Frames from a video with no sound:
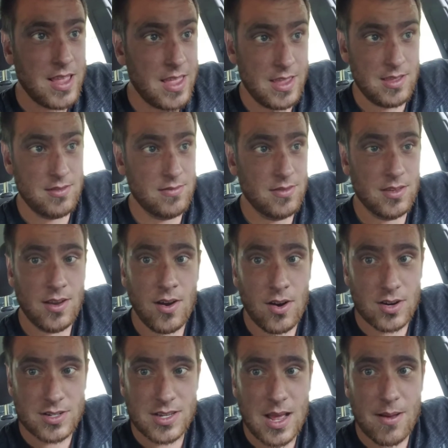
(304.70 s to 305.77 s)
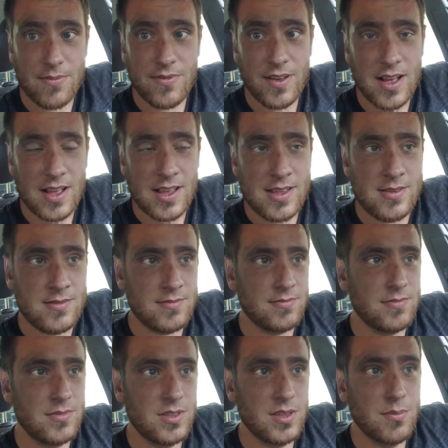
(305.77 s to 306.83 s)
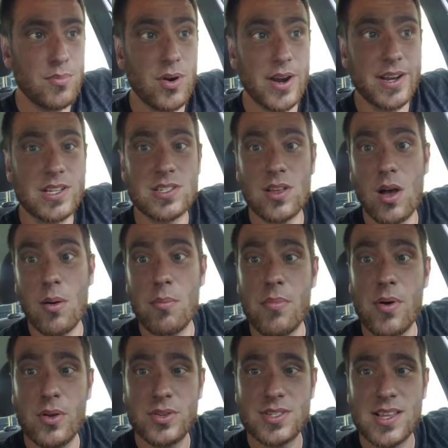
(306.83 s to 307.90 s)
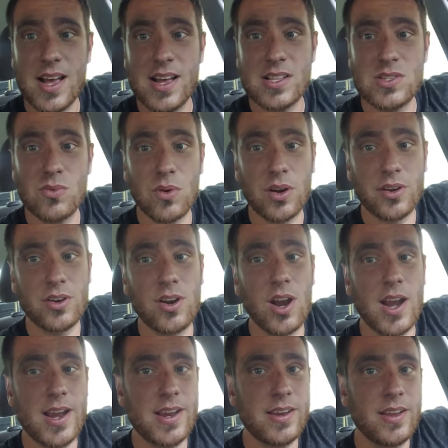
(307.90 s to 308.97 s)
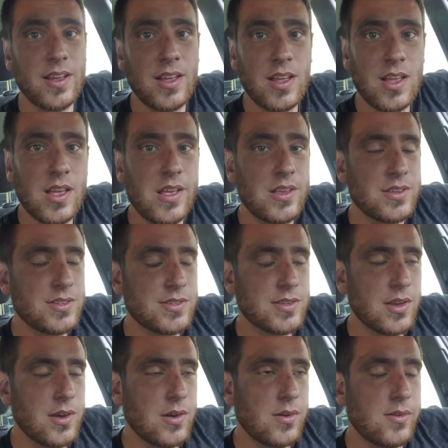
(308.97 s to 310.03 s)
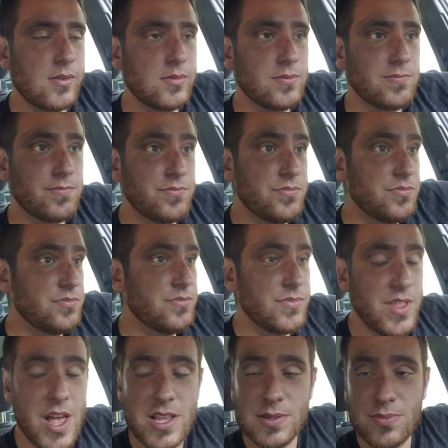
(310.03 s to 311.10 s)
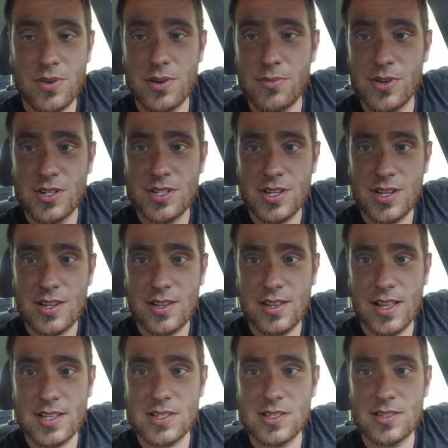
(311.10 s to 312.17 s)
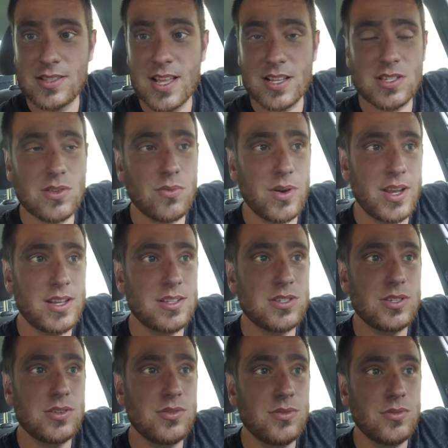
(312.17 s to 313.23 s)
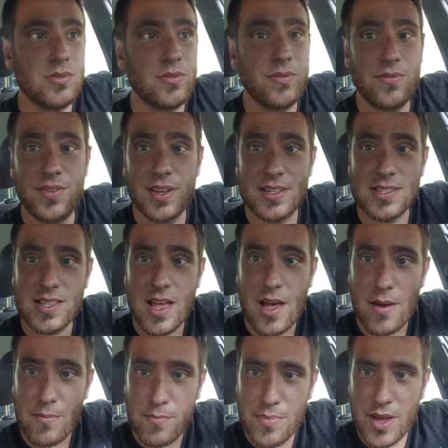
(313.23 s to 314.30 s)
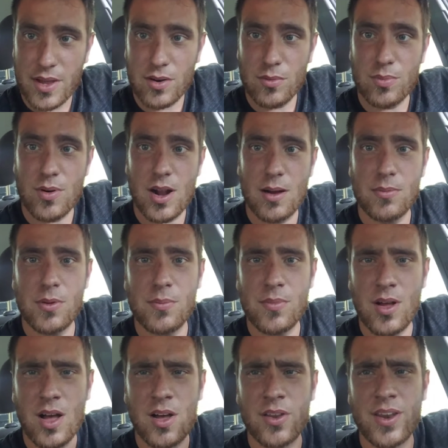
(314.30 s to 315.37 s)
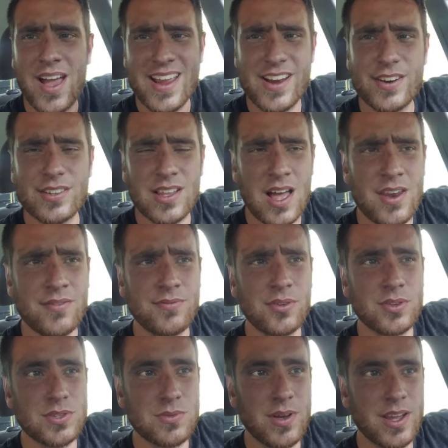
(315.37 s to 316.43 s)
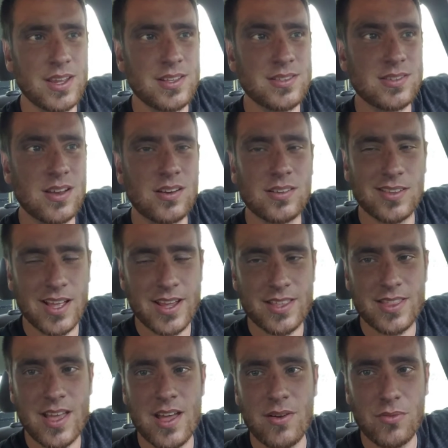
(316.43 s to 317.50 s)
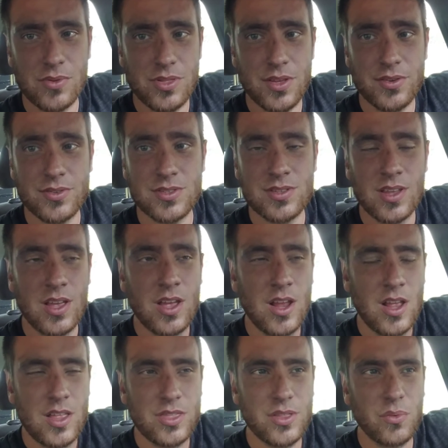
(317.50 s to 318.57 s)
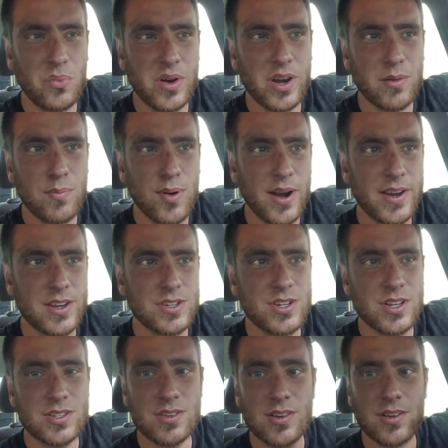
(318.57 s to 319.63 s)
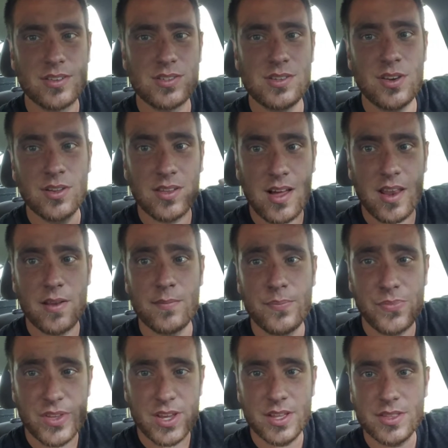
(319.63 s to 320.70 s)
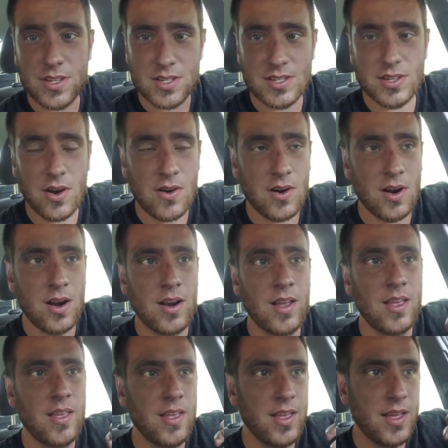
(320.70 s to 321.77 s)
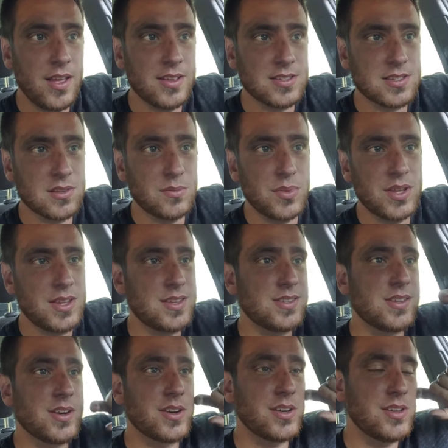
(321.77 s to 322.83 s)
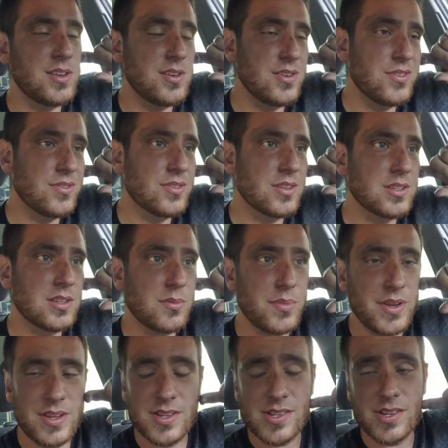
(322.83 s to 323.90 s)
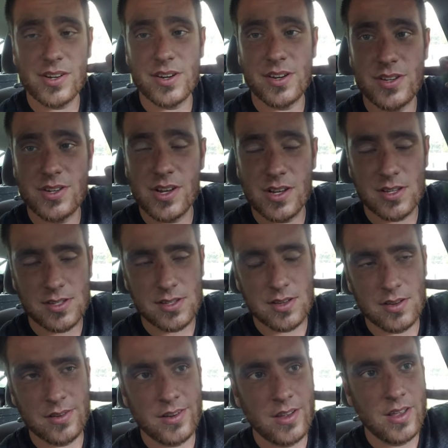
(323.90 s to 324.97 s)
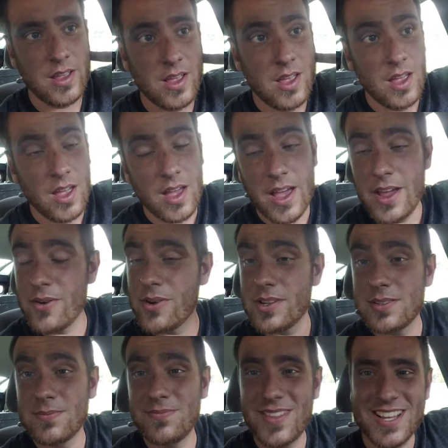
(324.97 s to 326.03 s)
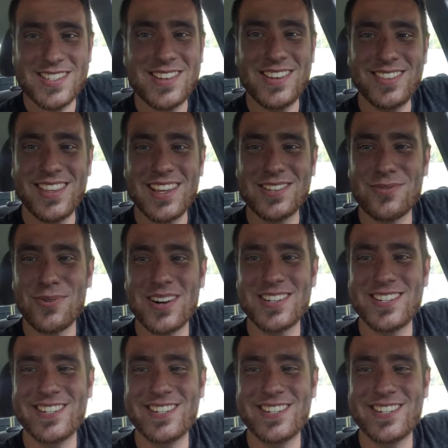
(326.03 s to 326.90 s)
The car stopped fine. The brakes on both sides worked great. So that's pretty much it. That's the way to fix that pedal problem. I hear a lot of Volkswagens are like that with the weird brake adjuster, because a lot of them, you got the star, and it's a little bit easier to do, a little bit easier to adjust. So anyways, that's it. Thanks for watching.